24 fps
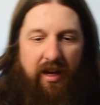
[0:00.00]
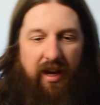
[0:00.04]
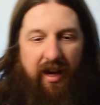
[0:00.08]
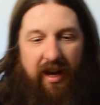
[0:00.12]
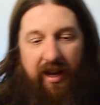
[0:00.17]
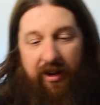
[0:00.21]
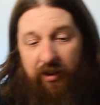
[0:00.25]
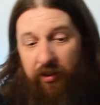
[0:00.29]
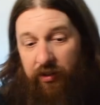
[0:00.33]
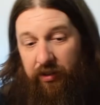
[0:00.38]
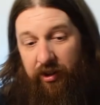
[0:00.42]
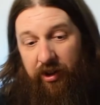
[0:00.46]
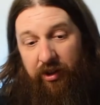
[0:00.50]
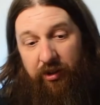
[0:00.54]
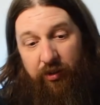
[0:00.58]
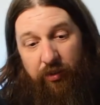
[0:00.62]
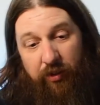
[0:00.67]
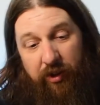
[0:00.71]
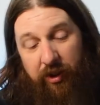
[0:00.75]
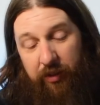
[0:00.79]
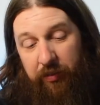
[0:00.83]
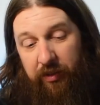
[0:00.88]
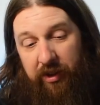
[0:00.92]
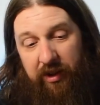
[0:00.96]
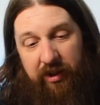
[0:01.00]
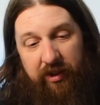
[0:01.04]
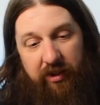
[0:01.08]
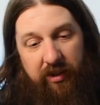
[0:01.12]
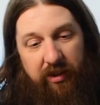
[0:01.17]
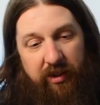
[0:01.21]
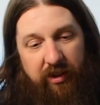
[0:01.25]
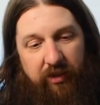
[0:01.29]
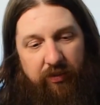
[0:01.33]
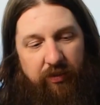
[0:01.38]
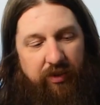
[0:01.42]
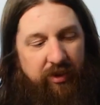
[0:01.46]
I don't know what I'm gonna
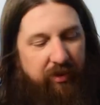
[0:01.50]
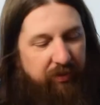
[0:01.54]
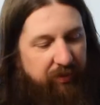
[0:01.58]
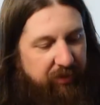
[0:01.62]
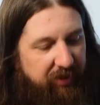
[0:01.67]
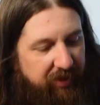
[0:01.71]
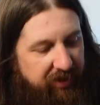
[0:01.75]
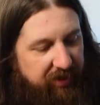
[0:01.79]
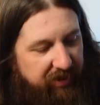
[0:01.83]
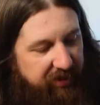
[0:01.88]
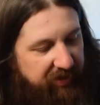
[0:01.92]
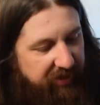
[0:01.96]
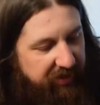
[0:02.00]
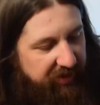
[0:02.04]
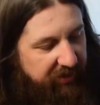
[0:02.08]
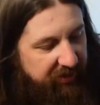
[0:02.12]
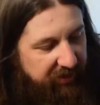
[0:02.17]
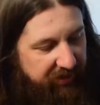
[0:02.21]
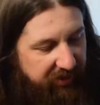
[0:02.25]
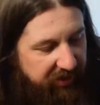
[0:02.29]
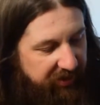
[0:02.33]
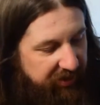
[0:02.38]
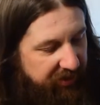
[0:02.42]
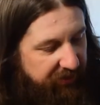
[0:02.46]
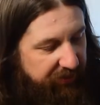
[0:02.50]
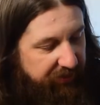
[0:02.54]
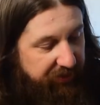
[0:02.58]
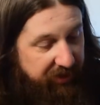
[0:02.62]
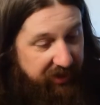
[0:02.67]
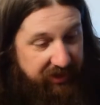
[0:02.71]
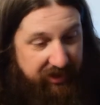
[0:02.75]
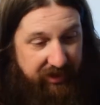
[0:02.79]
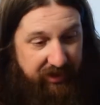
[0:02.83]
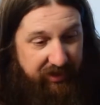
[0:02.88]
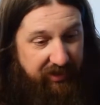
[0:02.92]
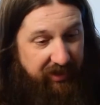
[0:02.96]
do, if
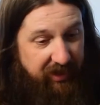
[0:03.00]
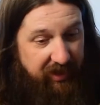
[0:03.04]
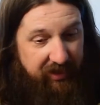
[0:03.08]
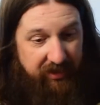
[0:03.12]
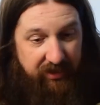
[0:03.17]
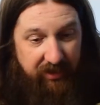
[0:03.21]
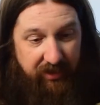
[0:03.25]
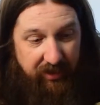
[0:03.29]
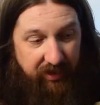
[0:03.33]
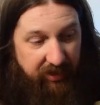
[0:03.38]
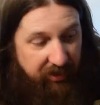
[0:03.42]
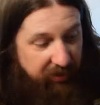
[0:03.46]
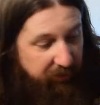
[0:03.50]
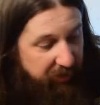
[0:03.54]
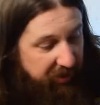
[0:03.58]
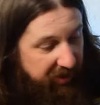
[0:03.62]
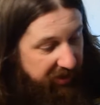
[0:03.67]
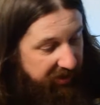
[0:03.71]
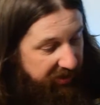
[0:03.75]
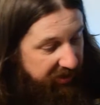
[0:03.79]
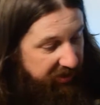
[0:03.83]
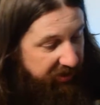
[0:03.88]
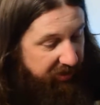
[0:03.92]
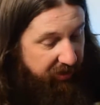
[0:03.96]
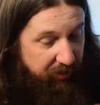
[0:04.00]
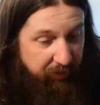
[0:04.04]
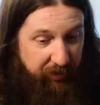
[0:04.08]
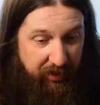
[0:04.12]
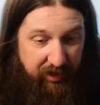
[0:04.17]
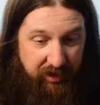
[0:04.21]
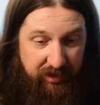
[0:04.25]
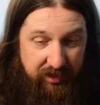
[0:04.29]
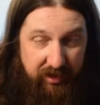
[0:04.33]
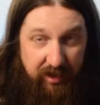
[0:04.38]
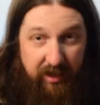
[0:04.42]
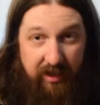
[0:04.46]
this is actually gonna be any good,
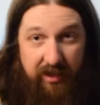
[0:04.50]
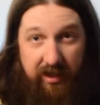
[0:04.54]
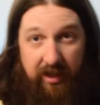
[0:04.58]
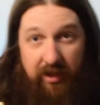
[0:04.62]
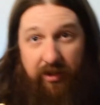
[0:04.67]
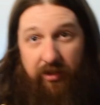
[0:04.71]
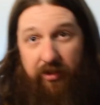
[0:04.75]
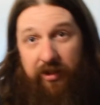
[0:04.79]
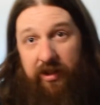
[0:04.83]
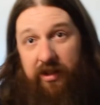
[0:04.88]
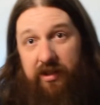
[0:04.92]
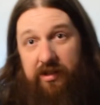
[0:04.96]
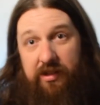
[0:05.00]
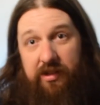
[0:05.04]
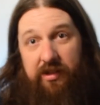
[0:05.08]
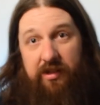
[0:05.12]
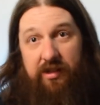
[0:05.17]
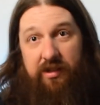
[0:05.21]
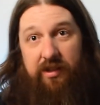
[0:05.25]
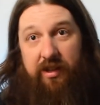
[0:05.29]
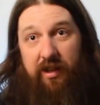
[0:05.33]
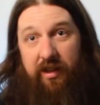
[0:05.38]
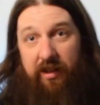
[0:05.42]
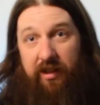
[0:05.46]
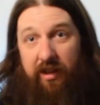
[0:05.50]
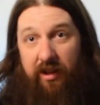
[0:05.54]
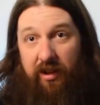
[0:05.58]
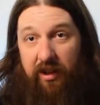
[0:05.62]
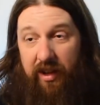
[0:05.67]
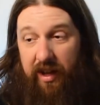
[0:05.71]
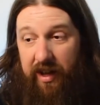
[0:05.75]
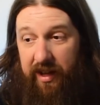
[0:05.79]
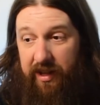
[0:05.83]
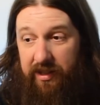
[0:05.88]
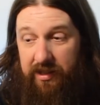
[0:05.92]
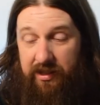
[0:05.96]
because the deal is like the
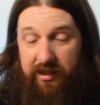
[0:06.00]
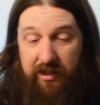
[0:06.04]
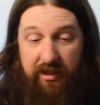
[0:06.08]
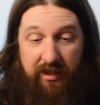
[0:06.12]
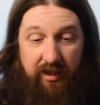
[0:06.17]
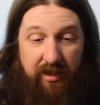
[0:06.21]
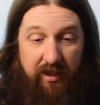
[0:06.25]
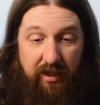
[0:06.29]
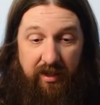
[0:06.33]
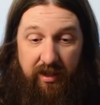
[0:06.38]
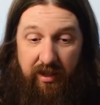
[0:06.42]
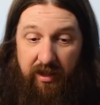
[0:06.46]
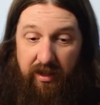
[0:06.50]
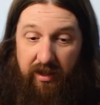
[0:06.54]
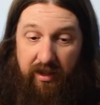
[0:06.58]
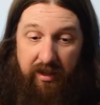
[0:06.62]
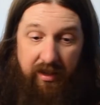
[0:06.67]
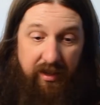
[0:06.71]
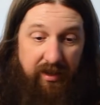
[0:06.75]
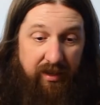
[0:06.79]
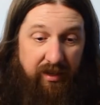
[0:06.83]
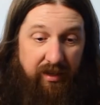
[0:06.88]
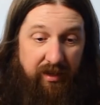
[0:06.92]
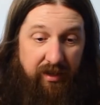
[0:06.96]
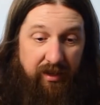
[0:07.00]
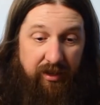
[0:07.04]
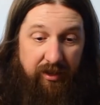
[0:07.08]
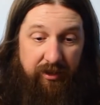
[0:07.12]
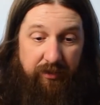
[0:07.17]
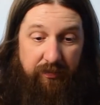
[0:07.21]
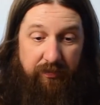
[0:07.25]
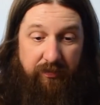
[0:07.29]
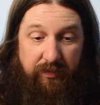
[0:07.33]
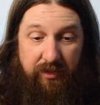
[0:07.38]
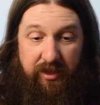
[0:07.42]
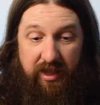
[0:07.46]
last
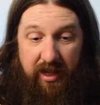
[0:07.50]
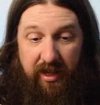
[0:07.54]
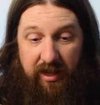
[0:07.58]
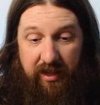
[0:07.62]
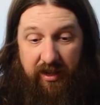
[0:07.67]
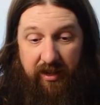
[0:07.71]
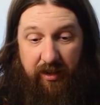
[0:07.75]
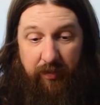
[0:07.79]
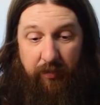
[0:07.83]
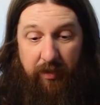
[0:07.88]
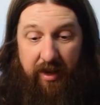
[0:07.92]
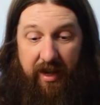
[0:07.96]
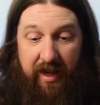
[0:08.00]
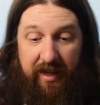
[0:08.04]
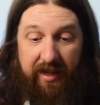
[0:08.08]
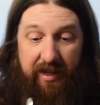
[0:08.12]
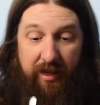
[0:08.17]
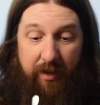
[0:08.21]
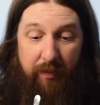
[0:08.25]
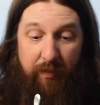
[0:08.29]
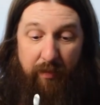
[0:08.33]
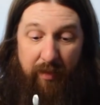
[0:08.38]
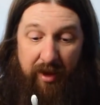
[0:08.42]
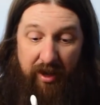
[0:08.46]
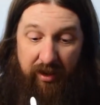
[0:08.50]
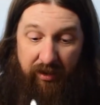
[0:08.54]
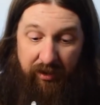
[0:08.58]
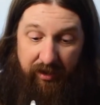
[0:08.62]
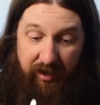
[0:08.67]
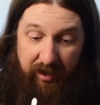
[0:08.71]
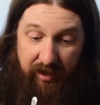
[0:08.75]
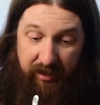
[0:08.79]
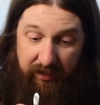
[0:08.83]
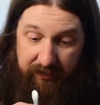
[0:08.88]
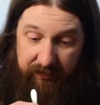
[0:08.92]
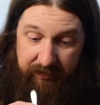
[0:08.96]
time I did
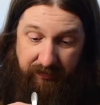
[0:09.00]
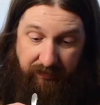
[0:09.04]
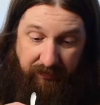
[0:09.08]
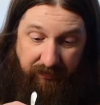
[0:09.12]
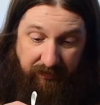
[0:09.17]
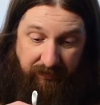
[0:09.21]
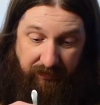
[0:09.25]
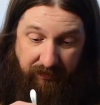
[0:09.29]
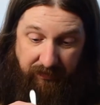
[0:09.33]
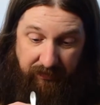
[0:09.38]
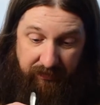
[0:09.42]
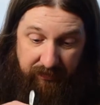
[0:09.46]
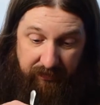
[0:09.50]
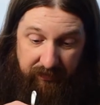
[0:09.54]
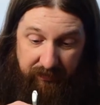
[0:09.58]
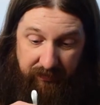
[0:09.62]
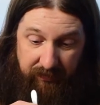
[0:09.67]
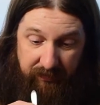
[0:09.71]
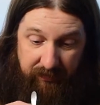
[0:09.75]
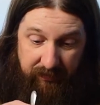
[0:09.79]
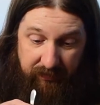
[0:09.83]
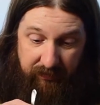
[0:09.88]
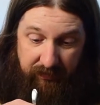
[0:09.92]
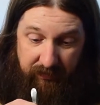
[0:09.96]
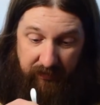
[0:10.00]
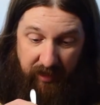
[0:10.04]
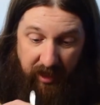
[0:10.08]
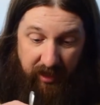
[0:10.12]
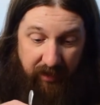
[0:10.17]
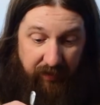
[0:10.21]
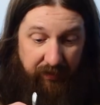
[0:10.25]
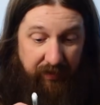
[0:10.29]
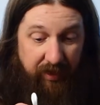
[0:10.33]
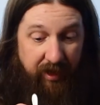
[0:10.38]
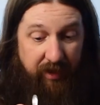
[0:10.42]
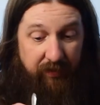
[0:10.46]
milk, and
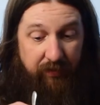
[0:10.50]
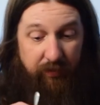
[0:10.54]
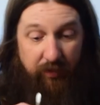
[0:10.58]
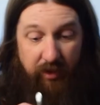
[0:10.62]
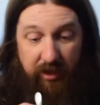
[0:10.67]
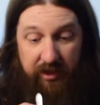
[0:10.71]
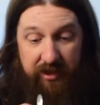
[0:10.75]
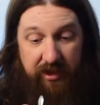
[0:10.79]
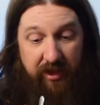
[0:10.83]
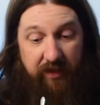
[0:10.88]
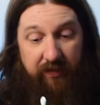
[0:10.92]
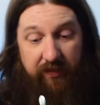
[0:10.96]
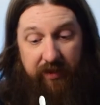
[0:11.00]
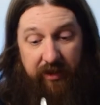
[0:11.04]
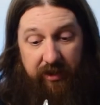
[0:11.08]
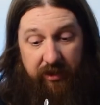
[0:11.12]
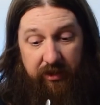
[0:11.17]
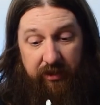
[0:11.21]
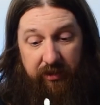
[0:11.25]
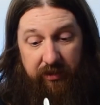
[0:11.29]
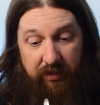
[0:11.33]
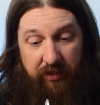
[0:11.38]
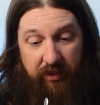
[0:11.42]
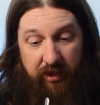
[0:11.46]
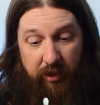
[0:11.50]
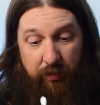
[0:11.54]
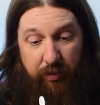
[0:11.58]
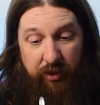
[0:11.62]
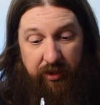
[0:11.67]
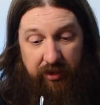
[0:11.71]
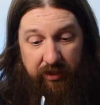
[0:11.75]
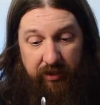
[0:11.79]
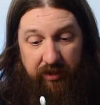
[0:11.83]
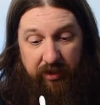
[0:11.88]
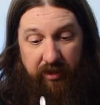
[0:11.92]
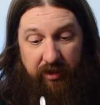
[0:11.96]
if you haven't watched that video, I'll put